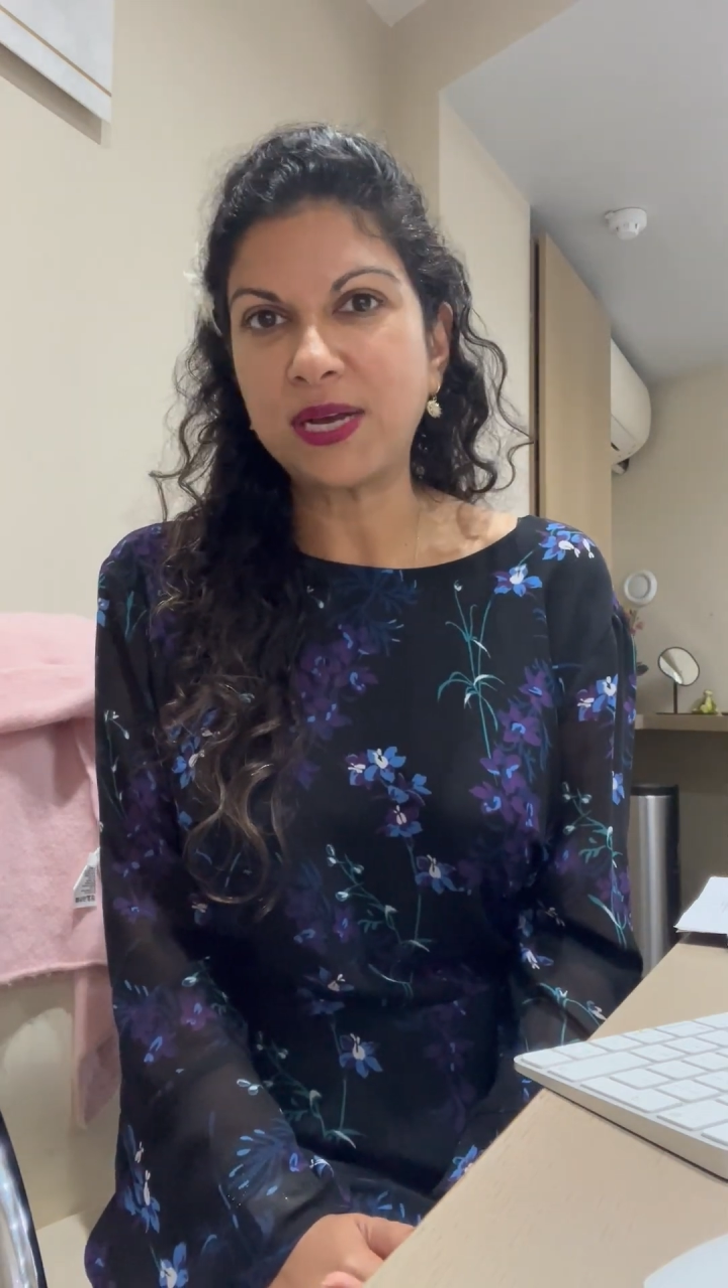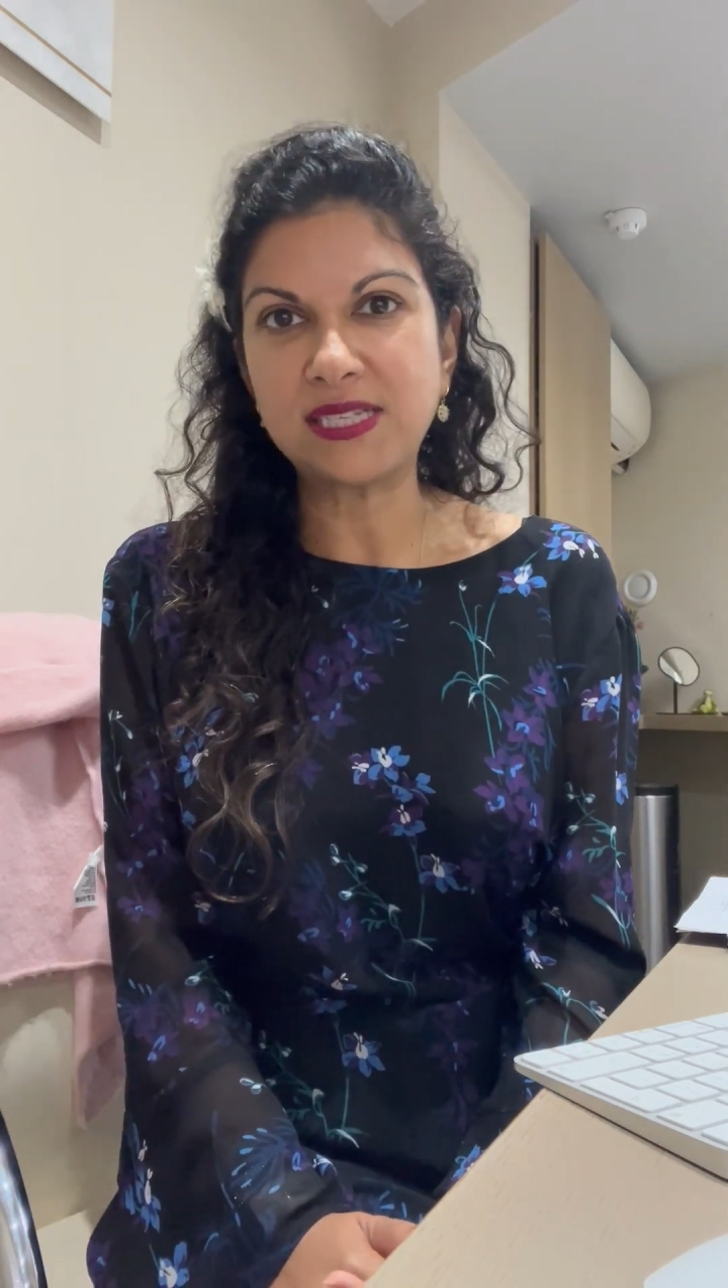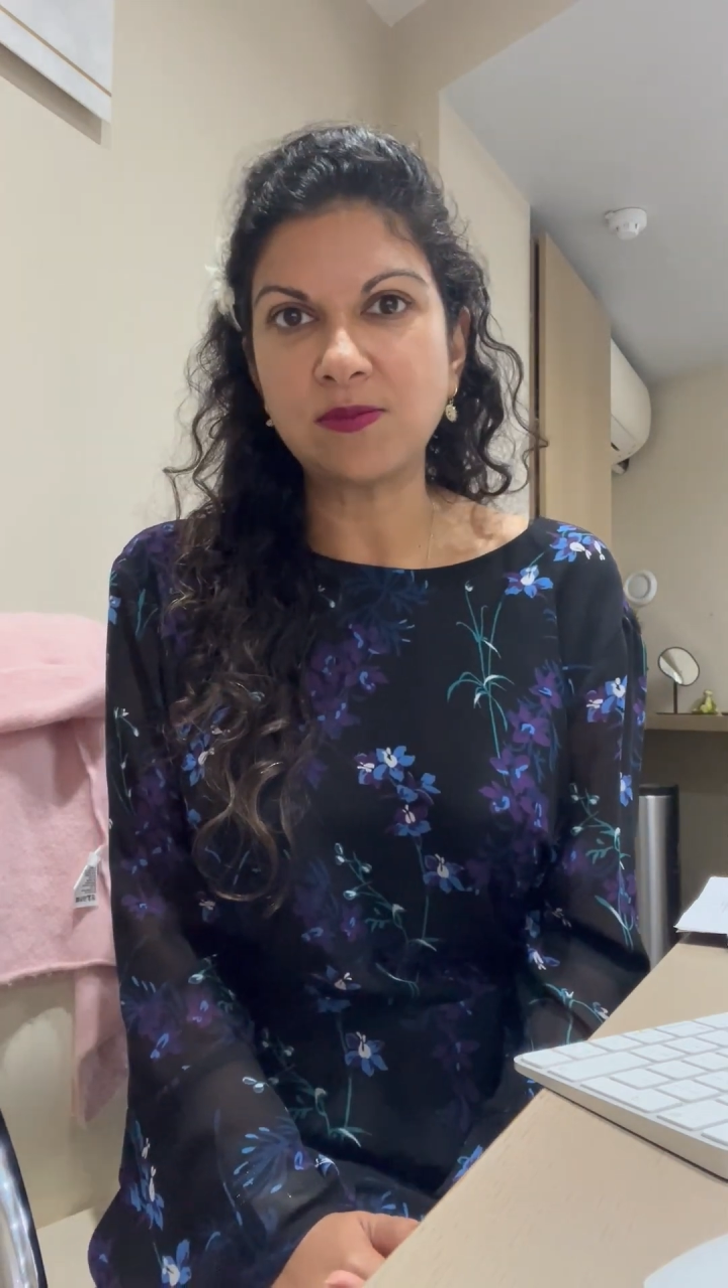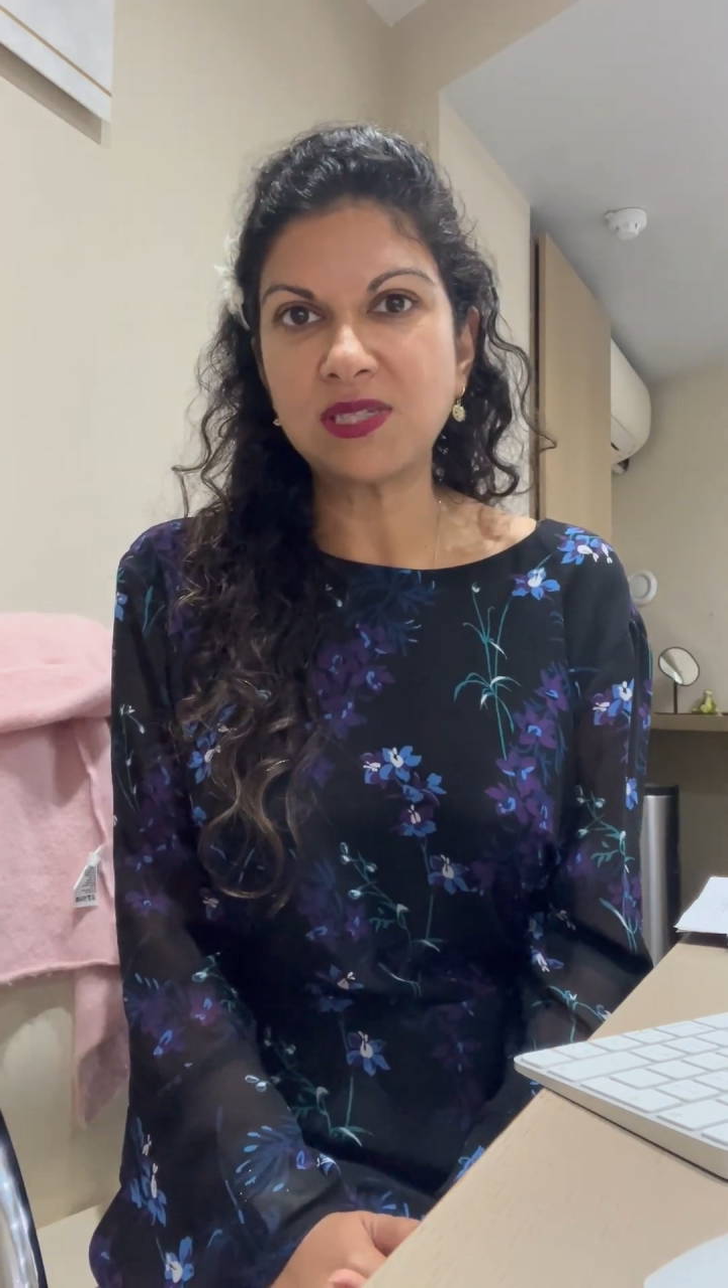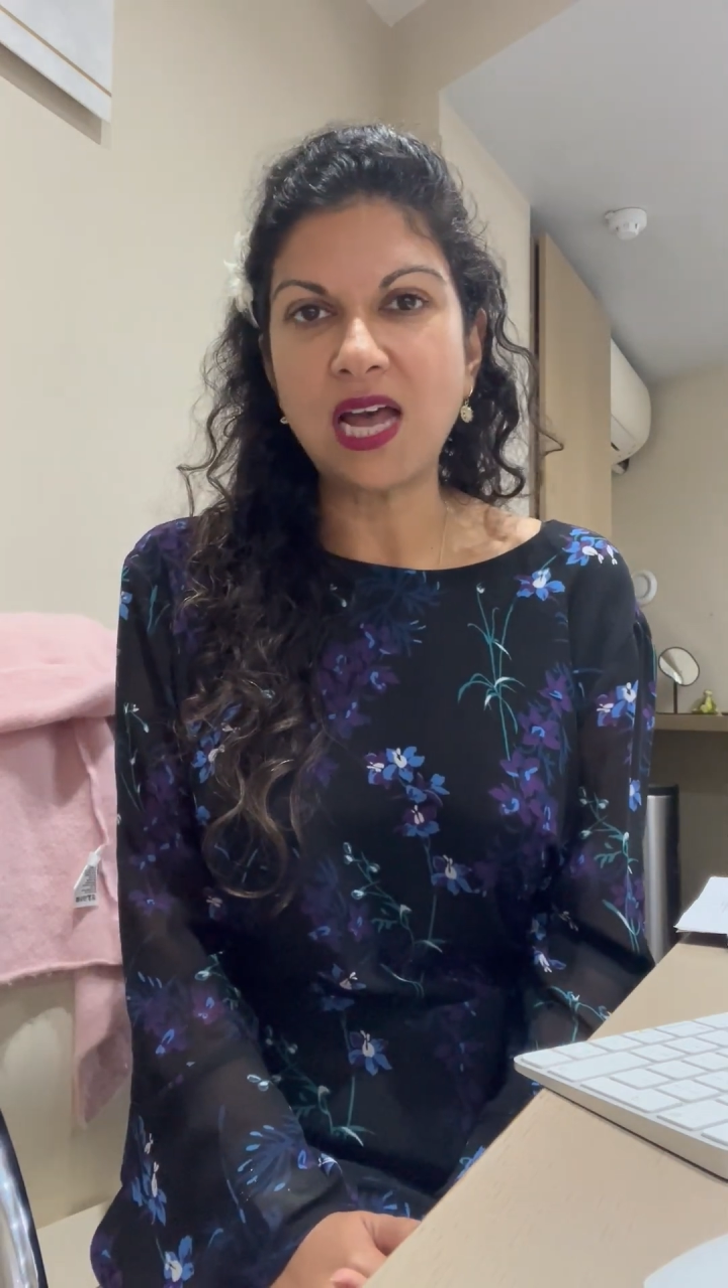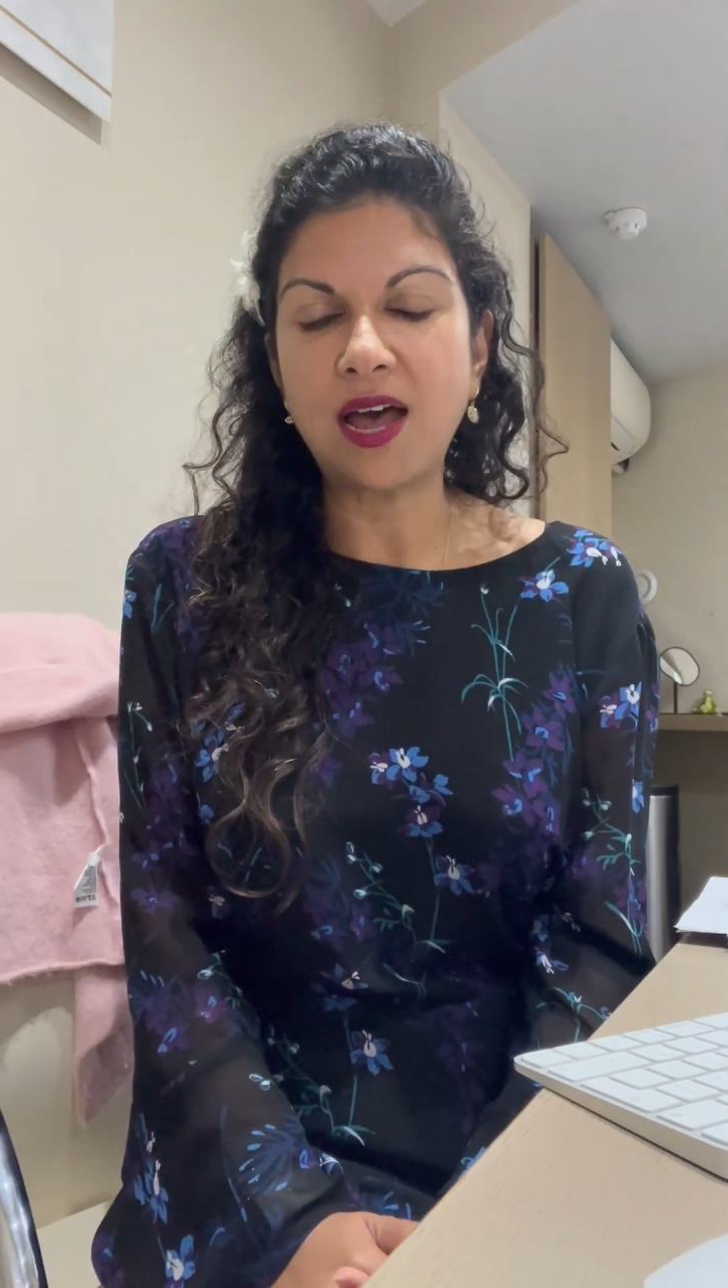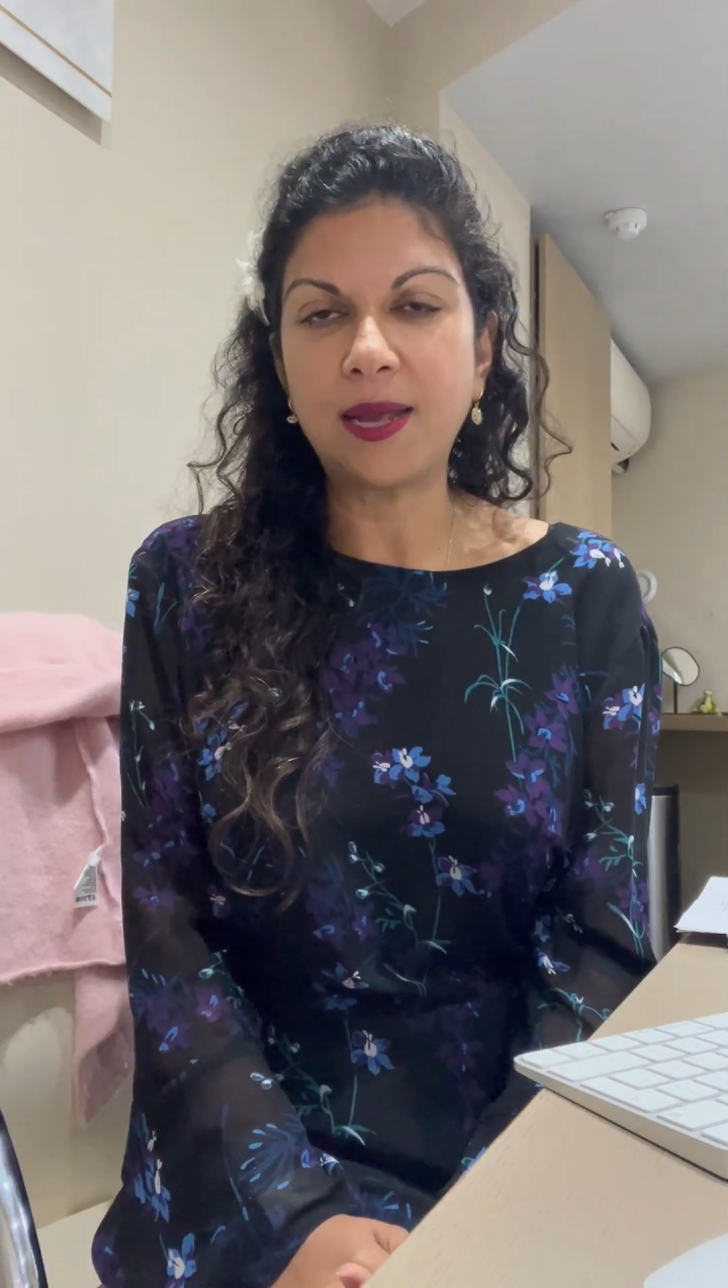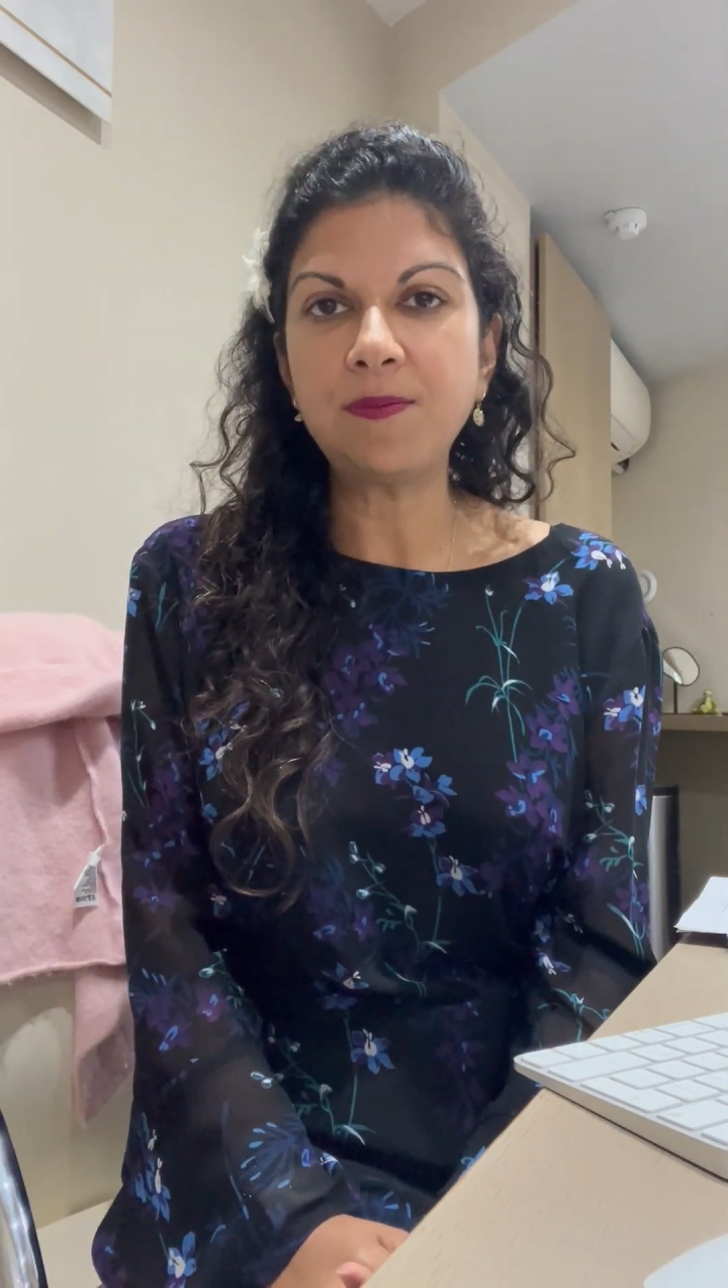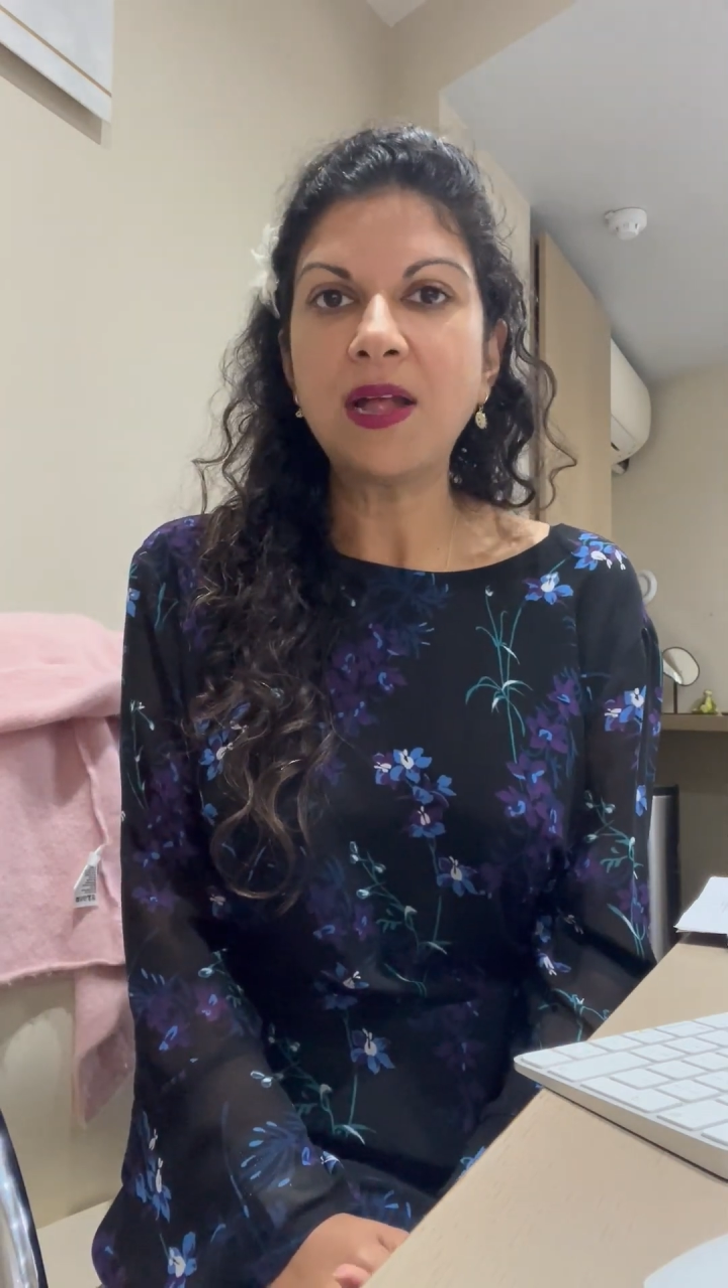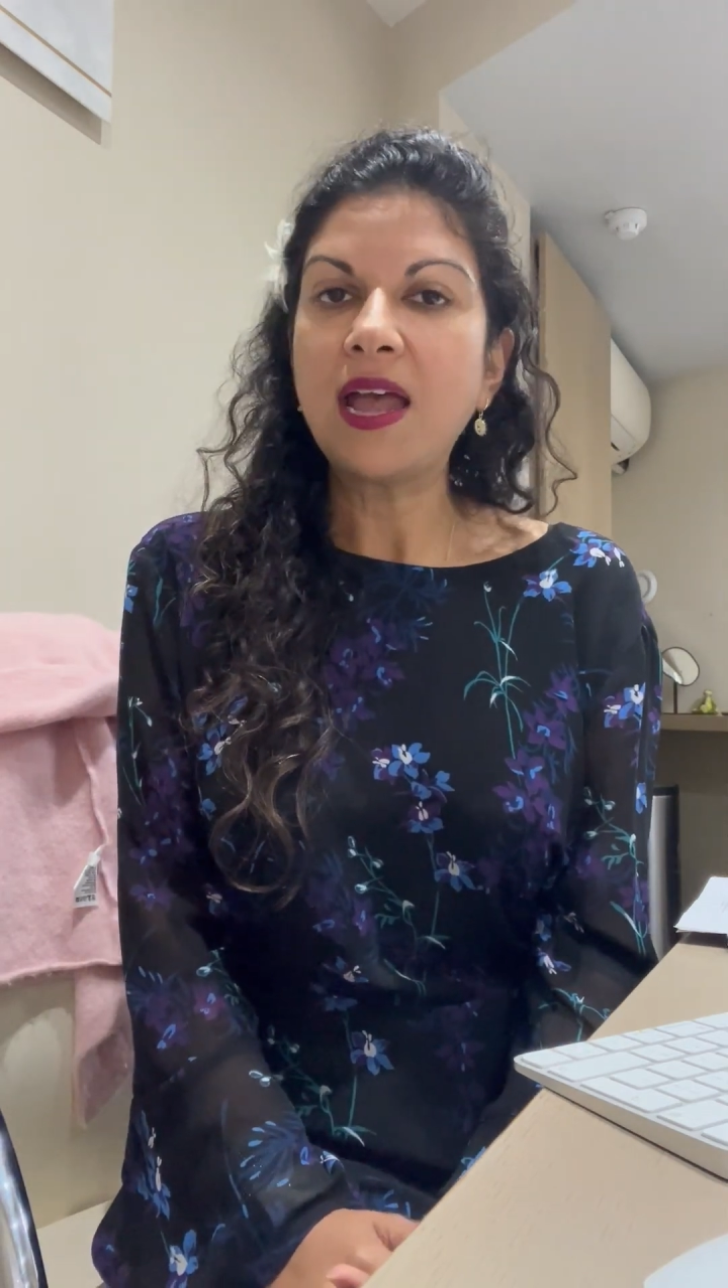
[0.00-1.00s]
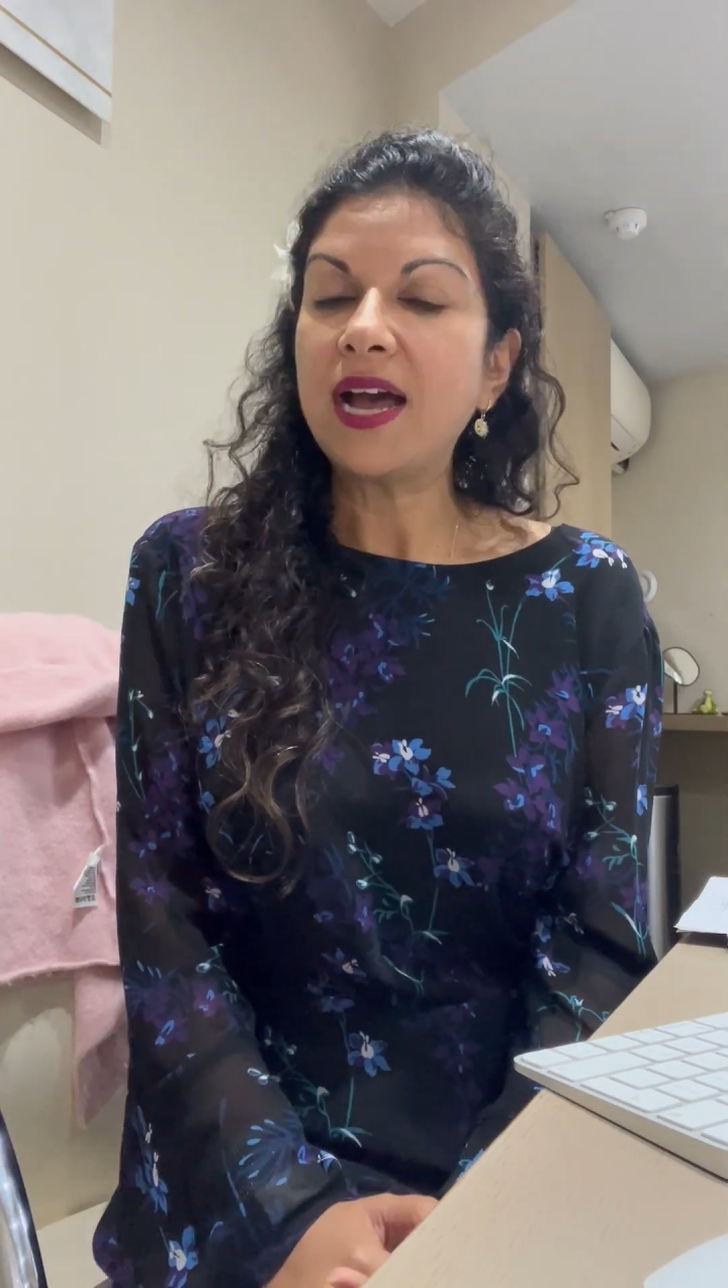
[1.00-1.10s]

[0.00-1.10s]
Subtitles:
some time.